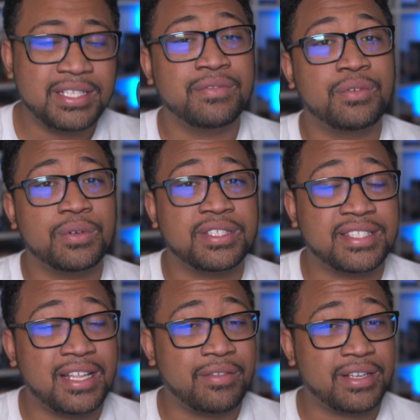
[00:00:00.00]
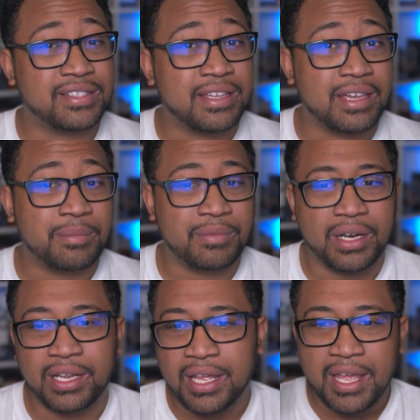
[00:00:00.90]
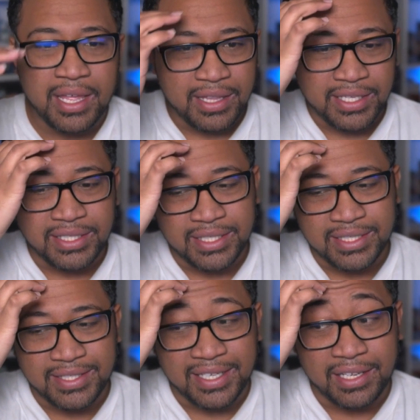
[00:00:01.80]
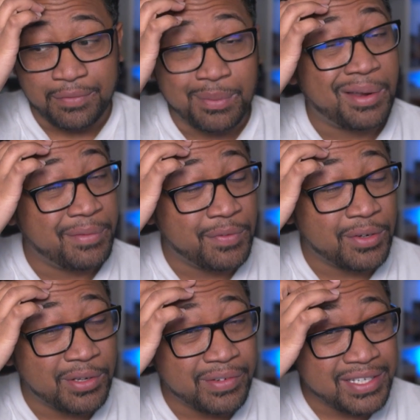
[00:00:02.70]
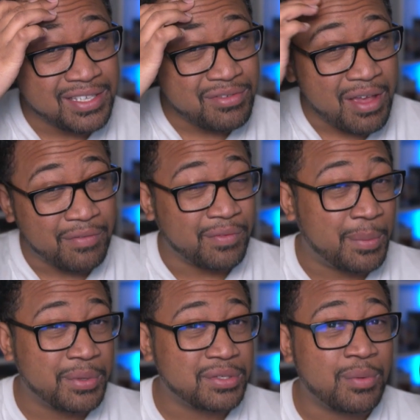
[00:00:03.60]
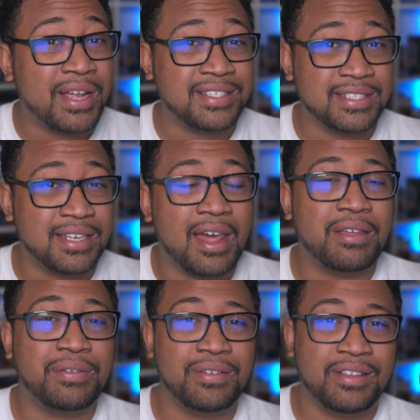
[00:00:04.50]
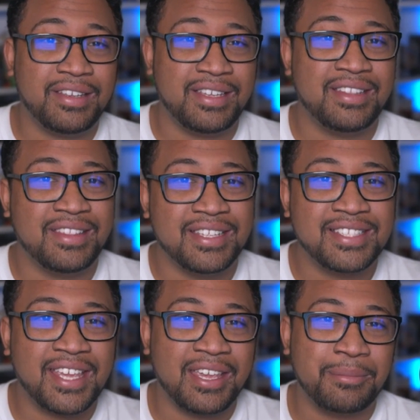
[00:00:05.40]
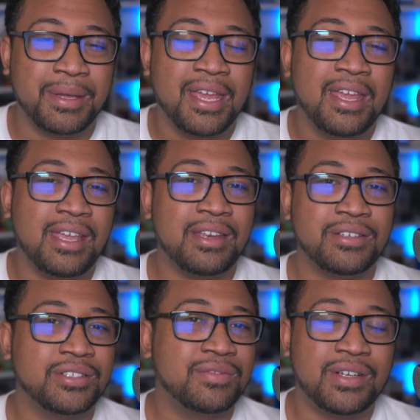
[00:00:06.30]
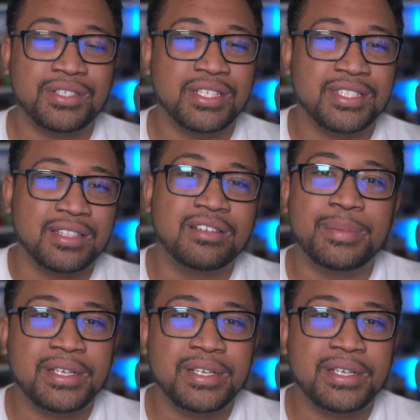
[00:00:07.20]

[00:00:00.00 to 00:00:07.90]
of course accelerates the game, right? This is probably for a good reason. You have almost twice as life in this game, and it just functions a little bit